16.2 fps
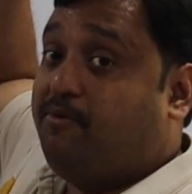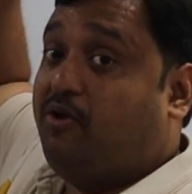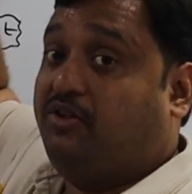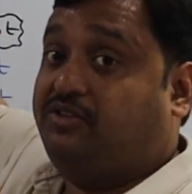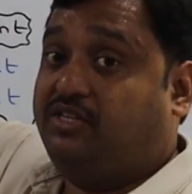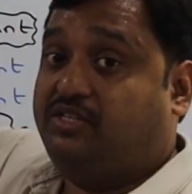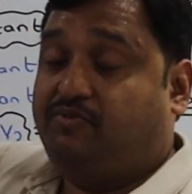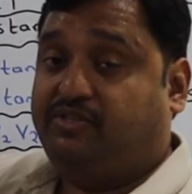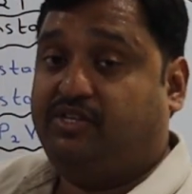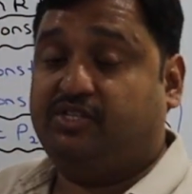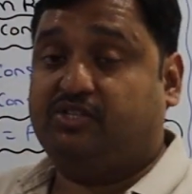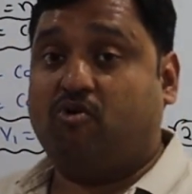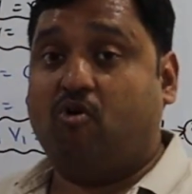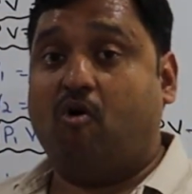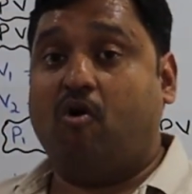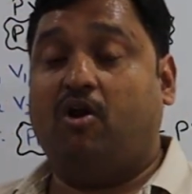process which is
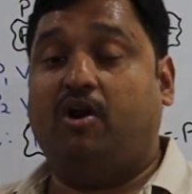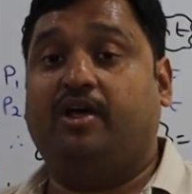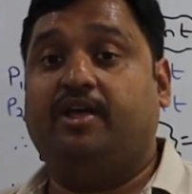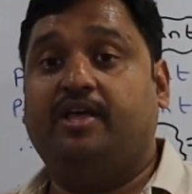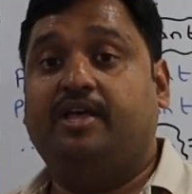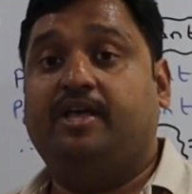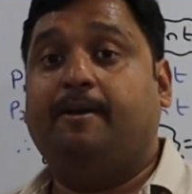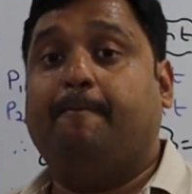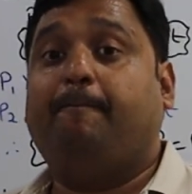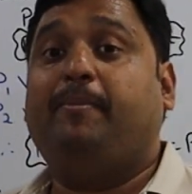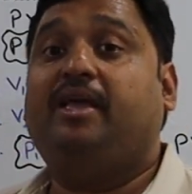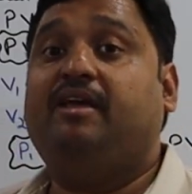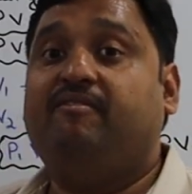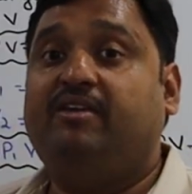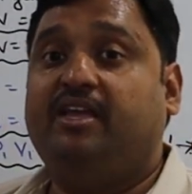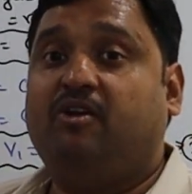called
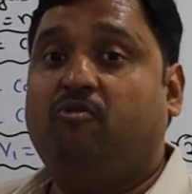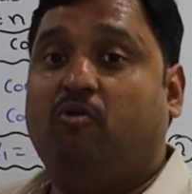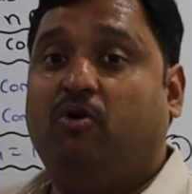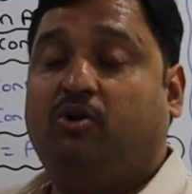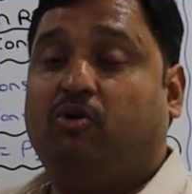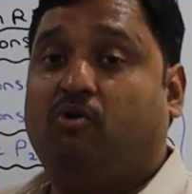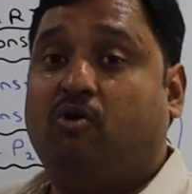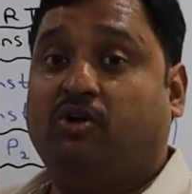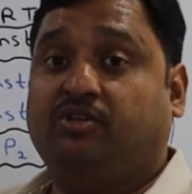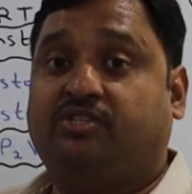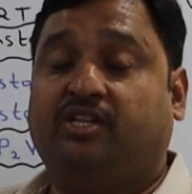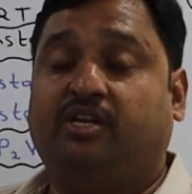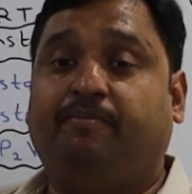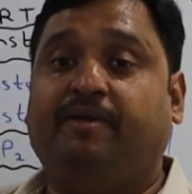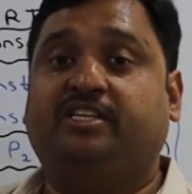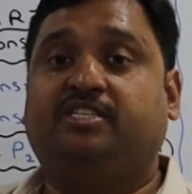PV equal to constant.
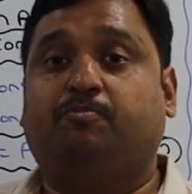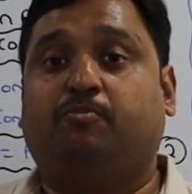That means